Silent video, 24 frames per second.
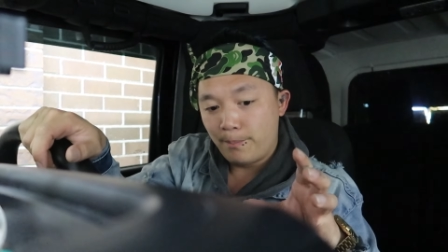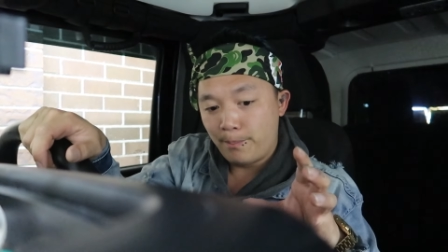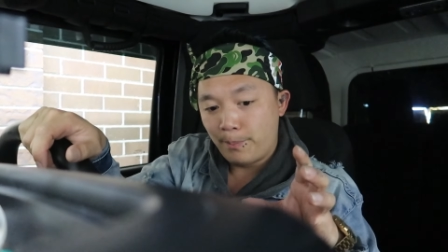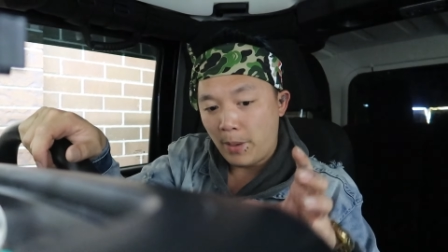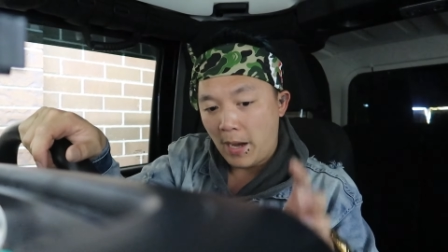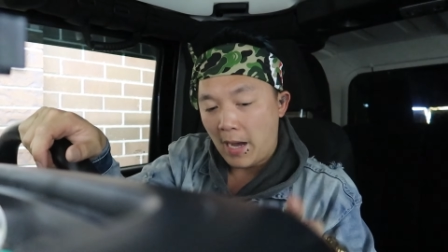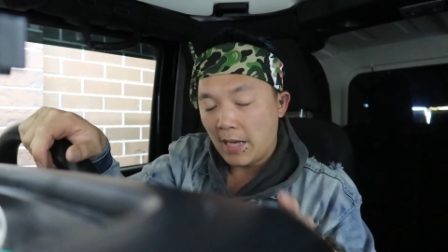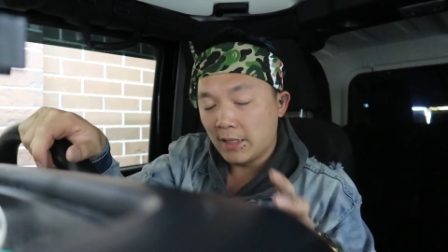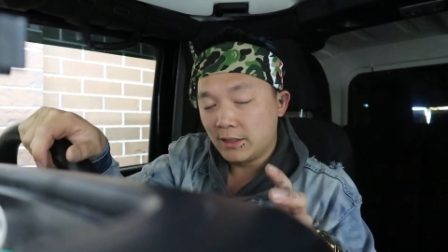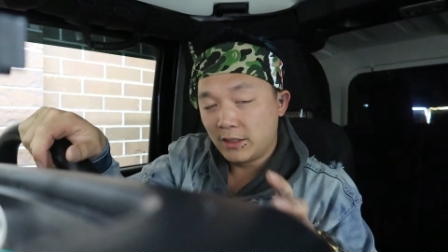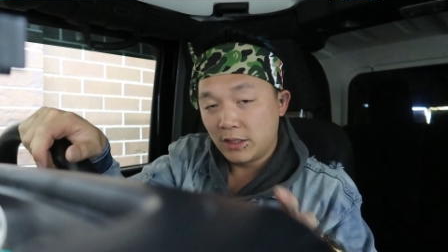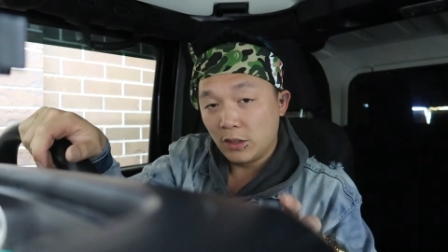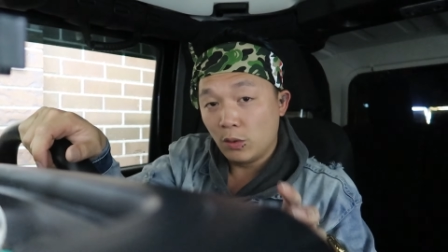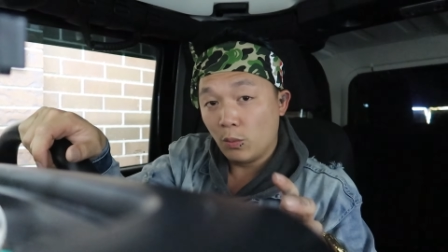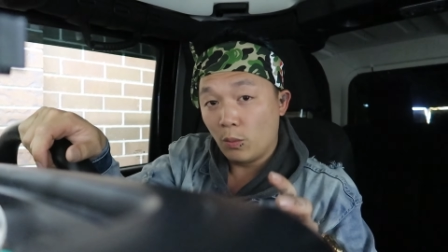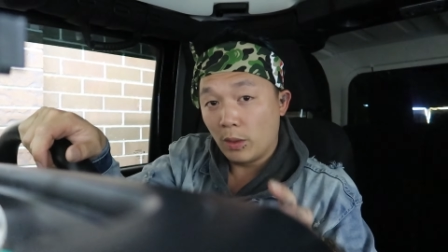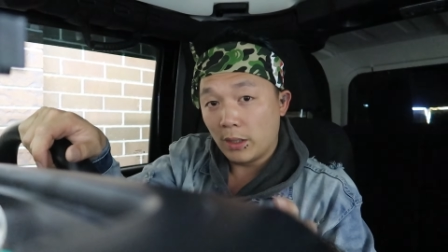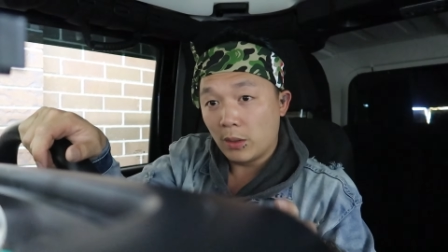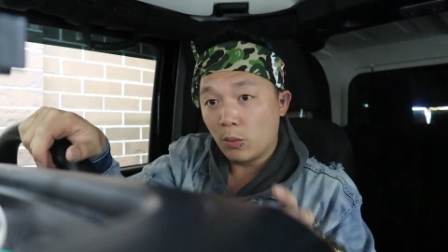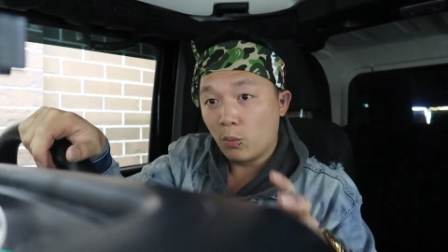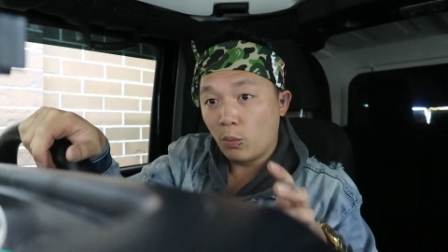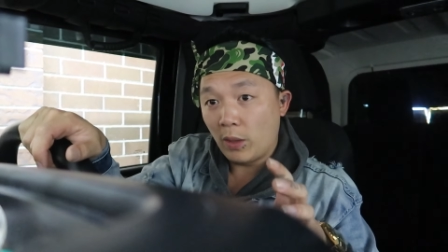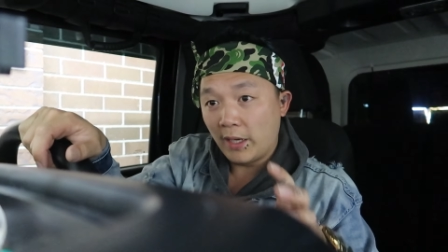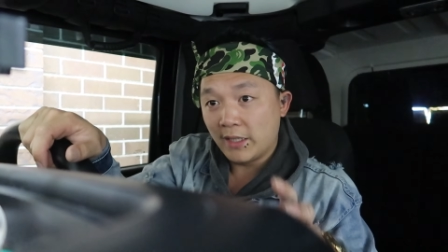but I didn't
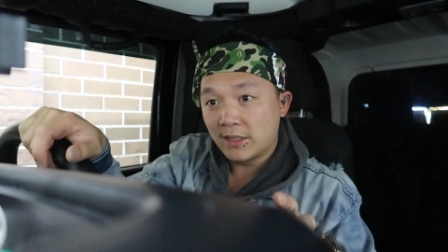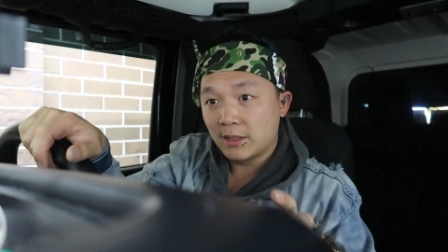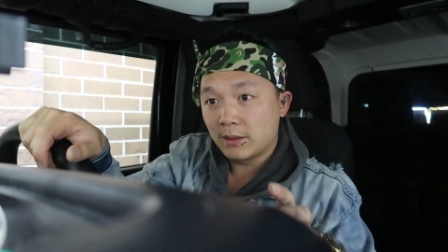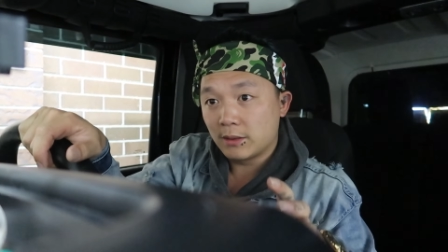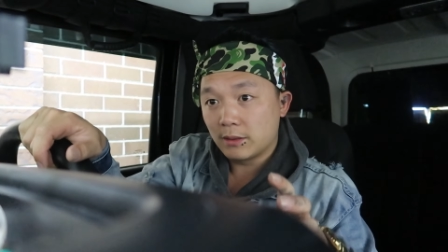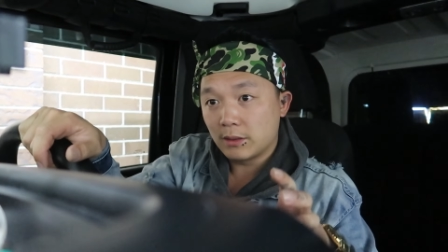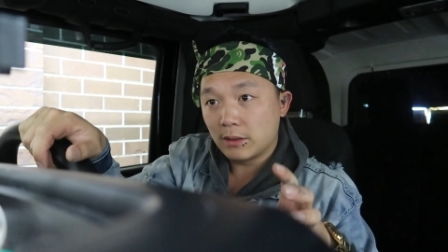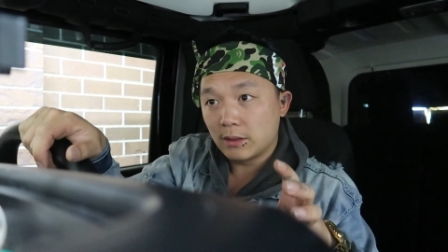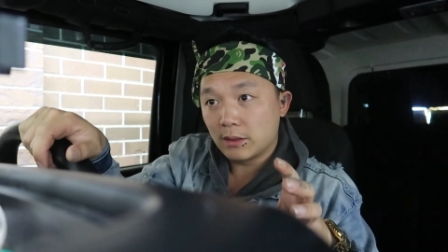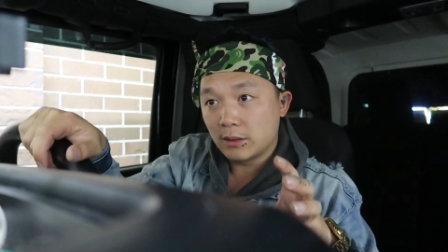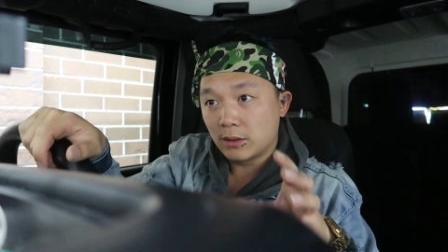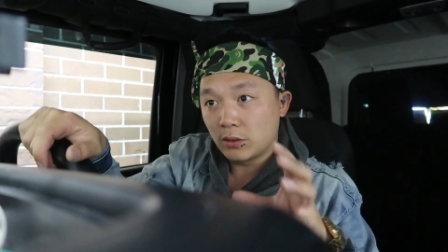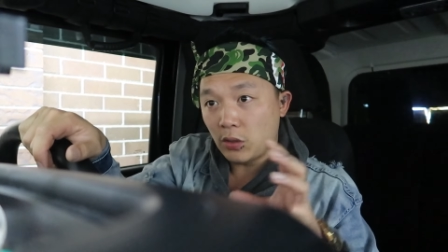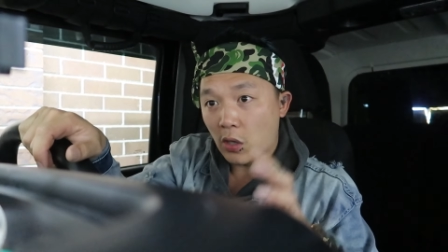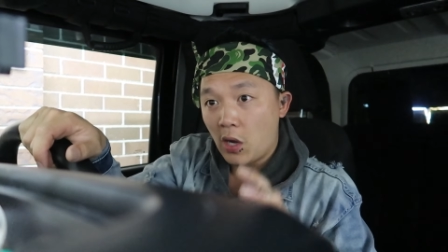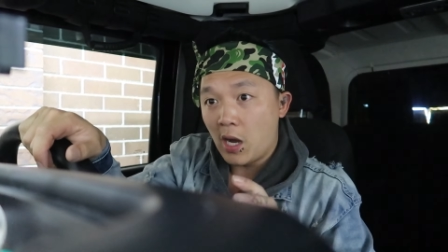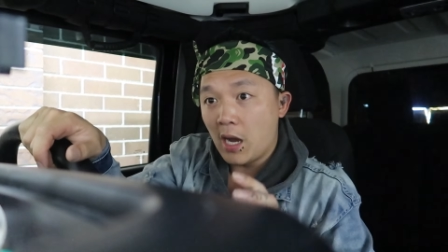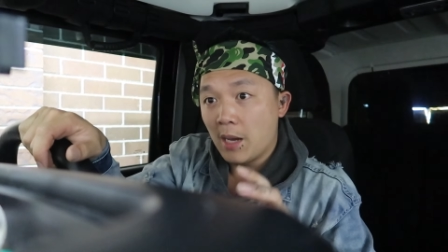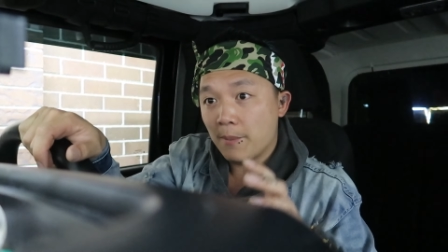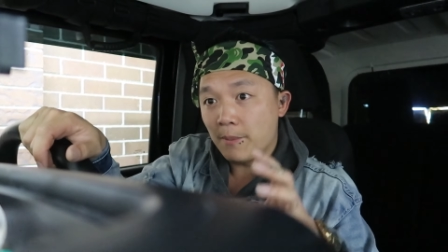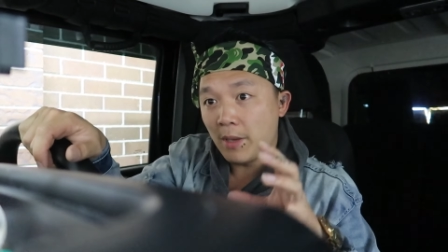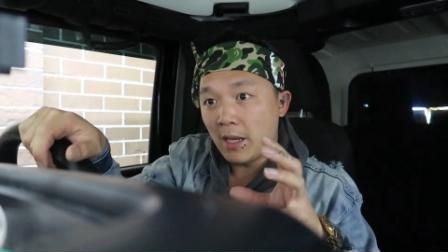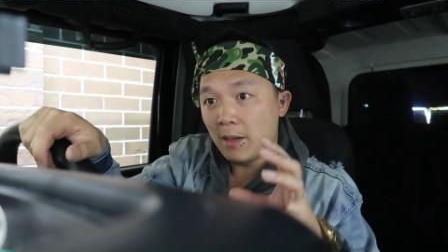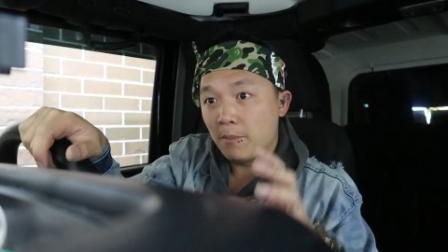want to waste
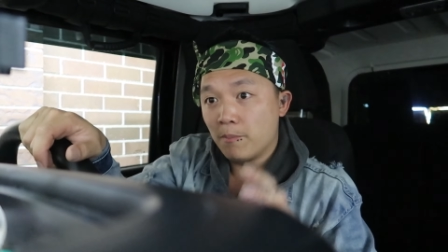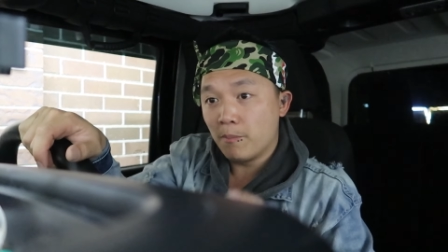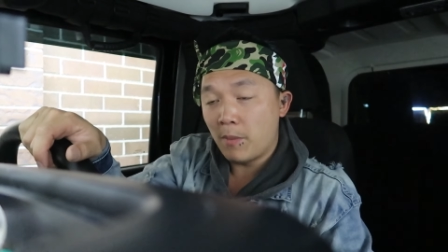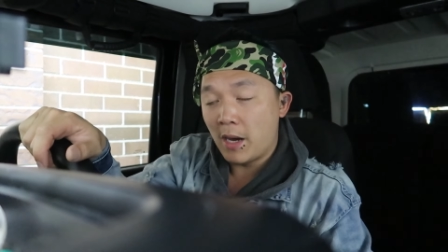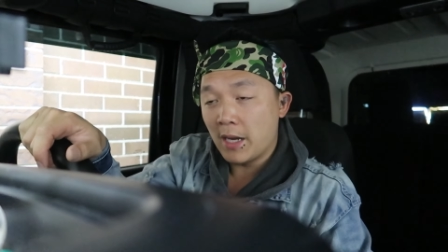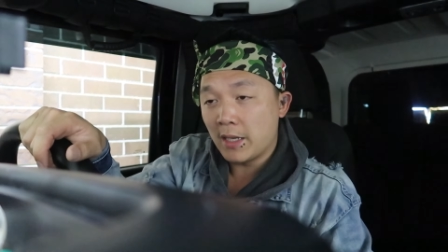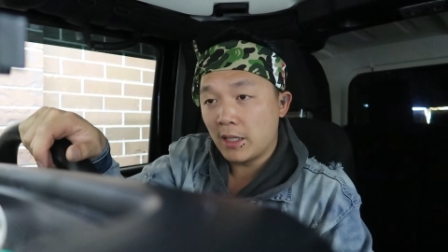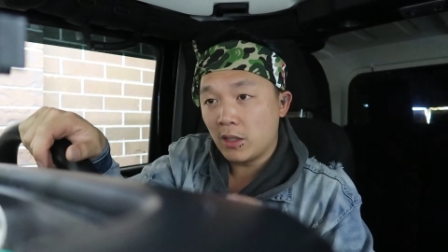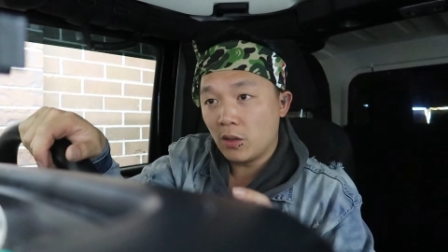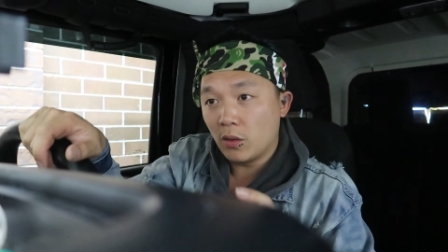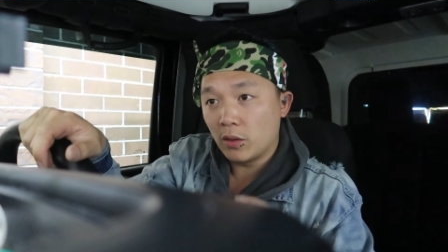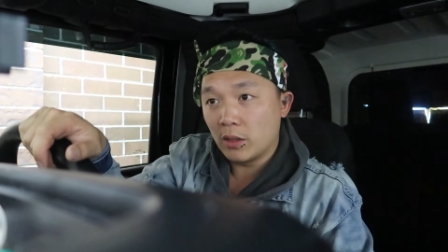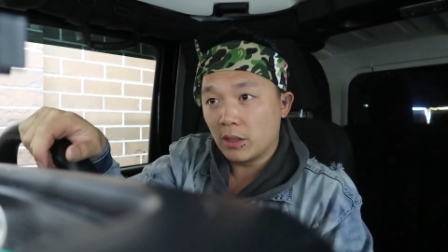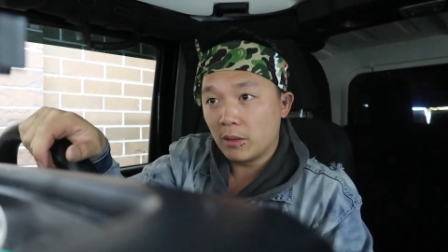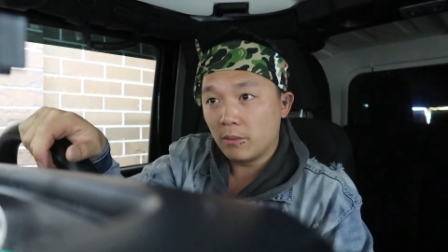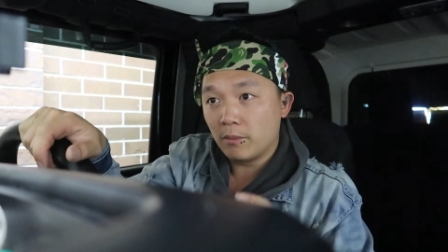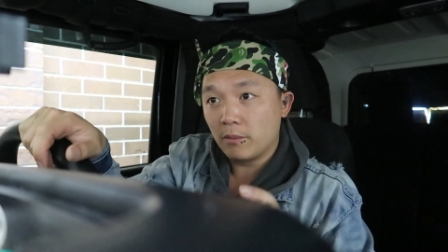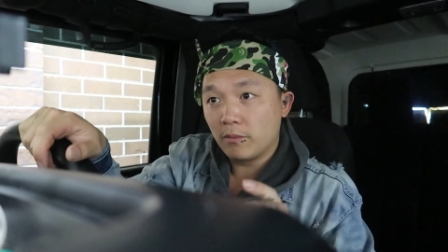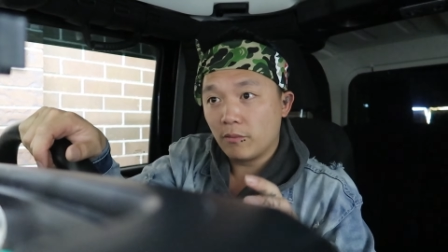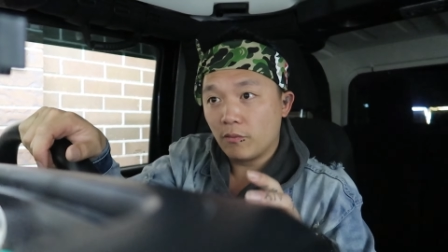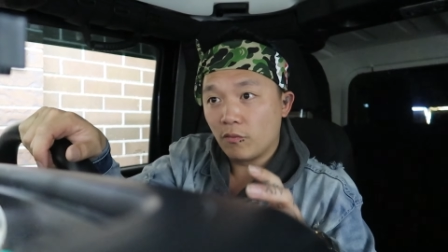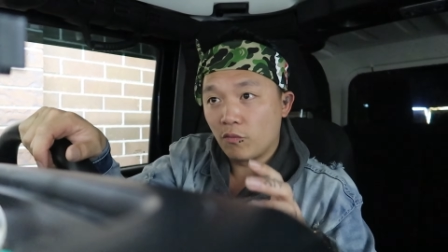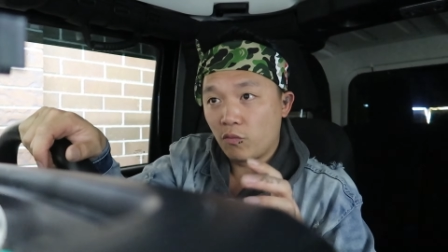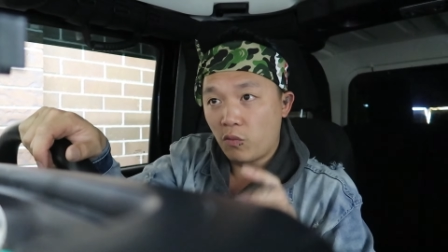time and money on it
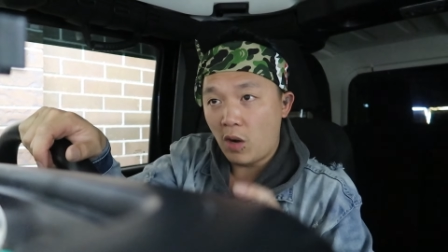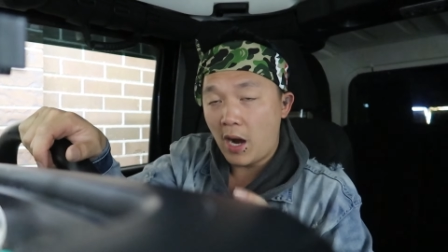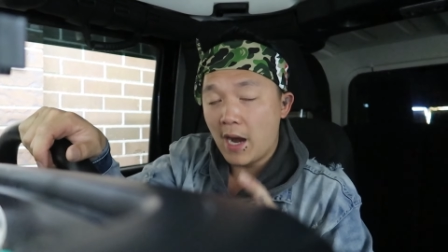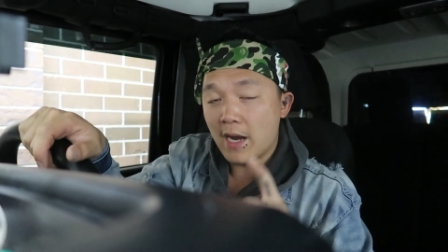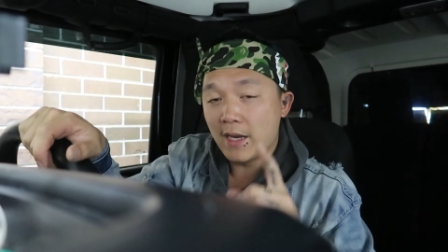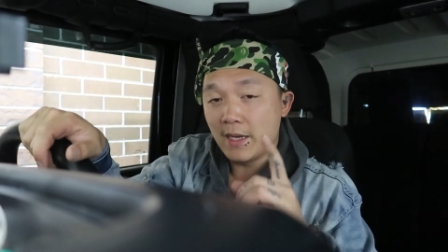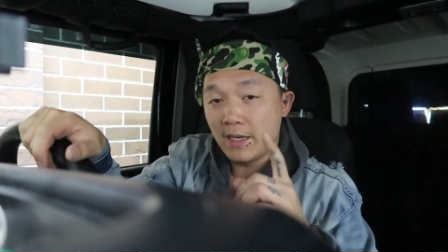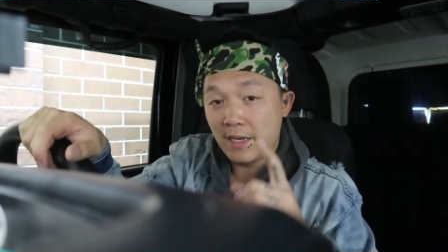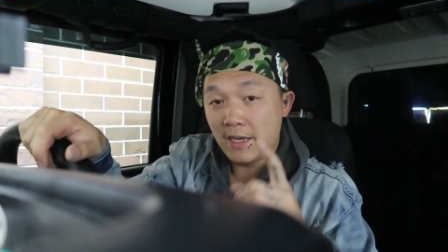right